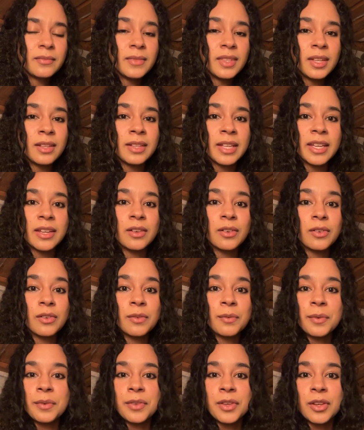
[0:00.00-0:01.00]
Like,
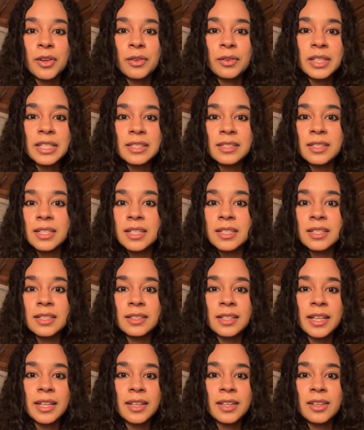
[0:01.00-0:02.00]
listening to
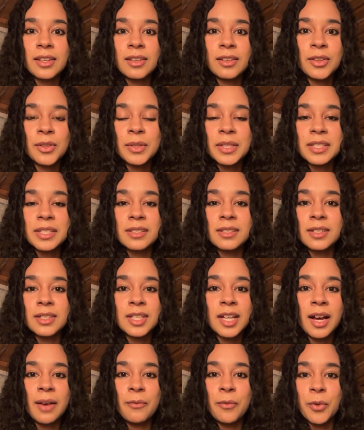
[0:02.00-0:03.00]
like, you listen to
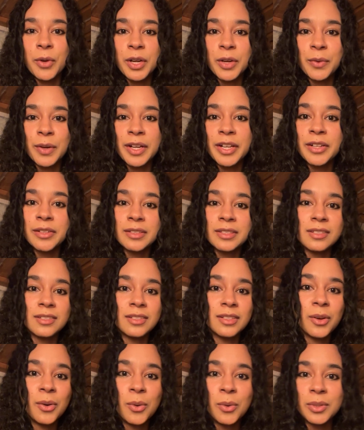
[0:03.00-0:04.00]
Top 40 radio, you listen to
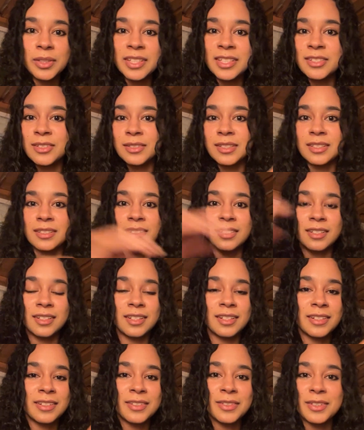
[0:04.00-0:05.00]
the oldies, you listen to
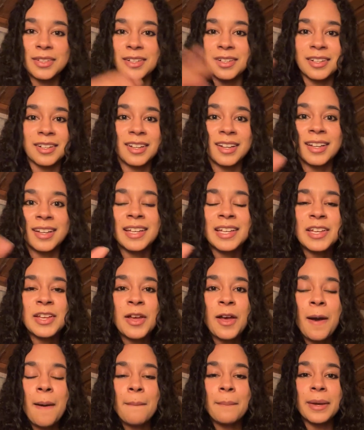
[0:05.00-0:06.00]

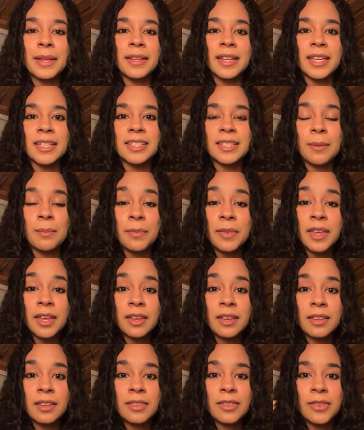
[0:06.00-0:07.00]
but like
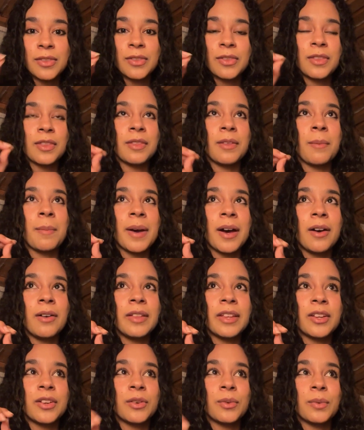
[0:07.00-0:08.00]
something about
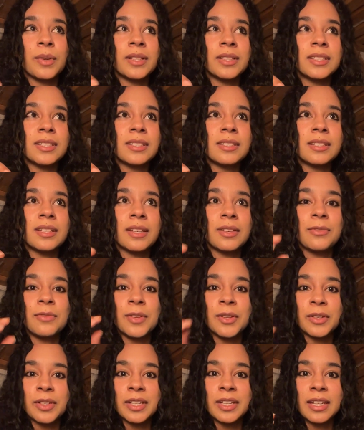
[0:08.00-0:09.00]
like Gorillaz, like
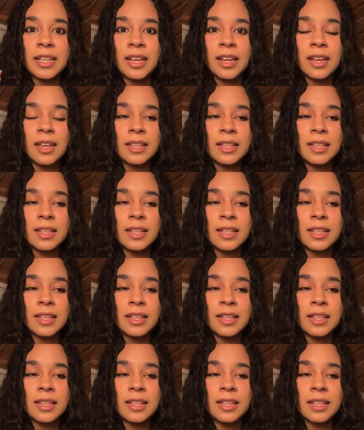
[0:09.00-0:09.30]
Feel Good Inc.